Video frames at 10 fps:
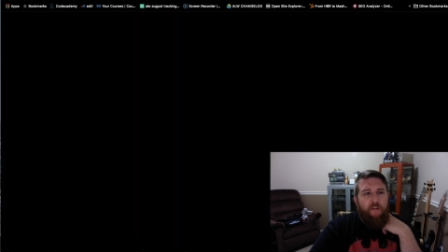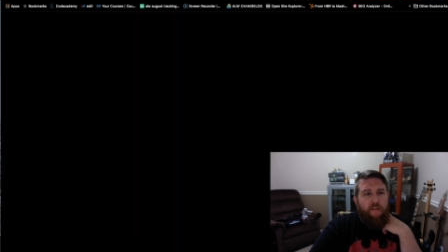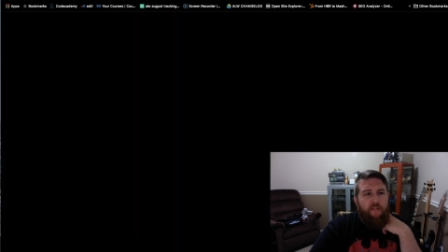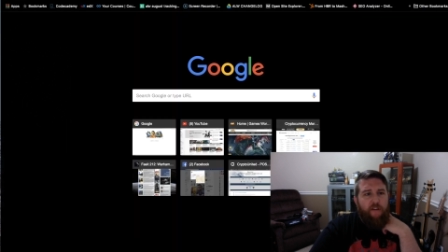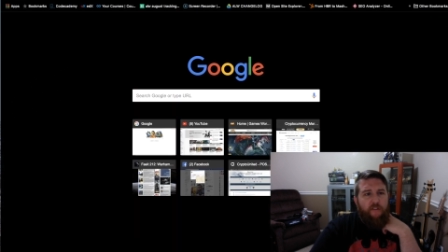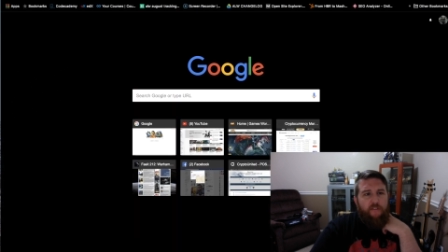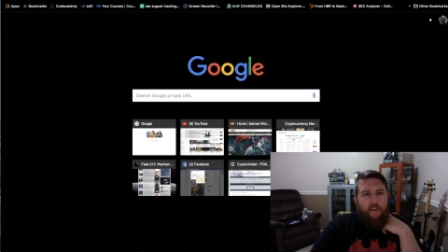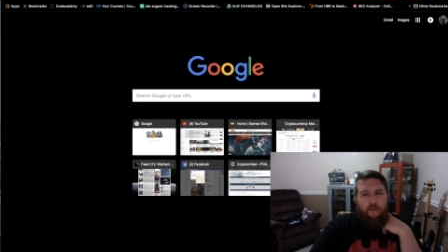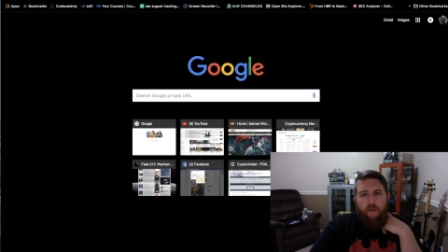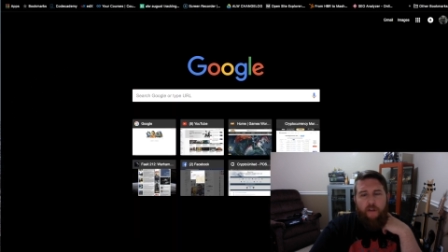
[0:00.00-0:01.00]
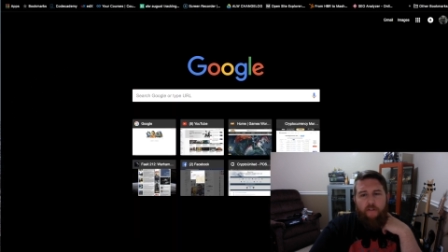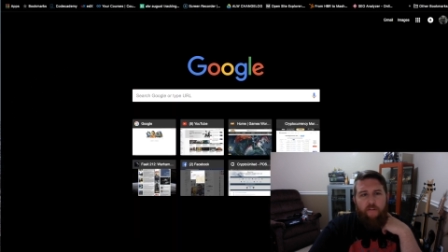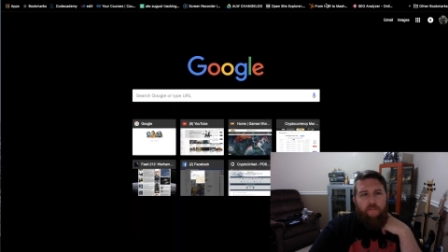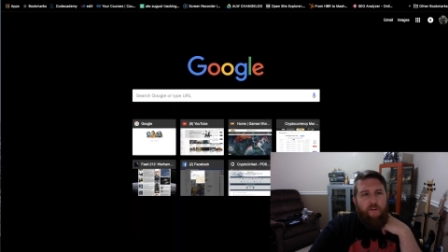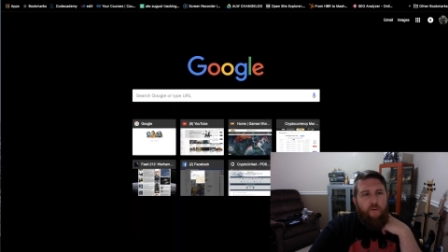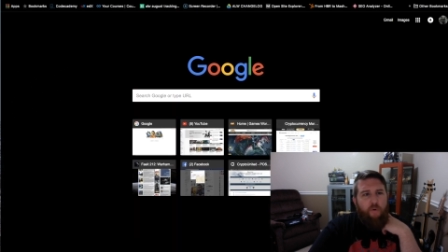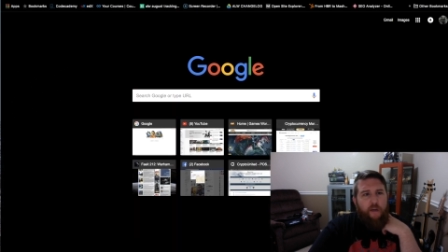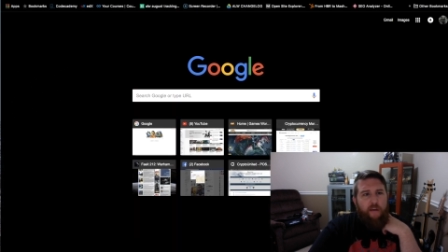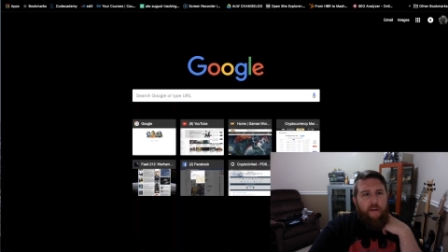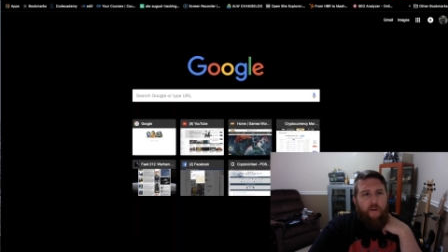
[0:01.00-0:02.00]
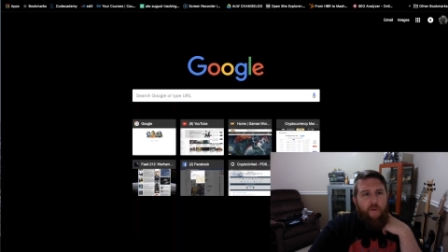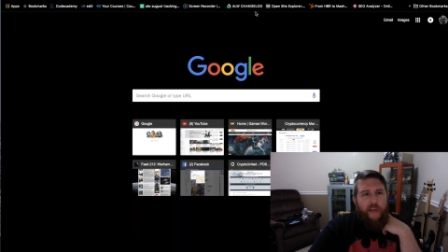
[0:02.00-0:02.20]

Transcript: here's another thing I want to do real quick. We